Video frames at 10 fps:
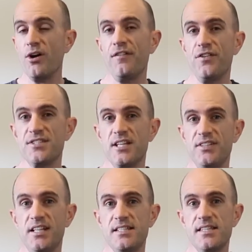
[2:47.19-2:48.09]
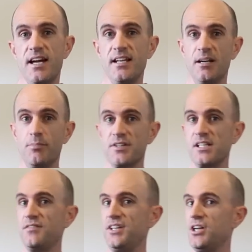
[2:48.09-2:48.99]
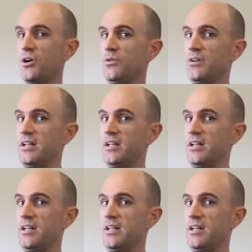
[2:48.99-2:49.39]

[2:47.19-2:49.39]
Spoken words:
my iPhone 7 yesterday, unboxing video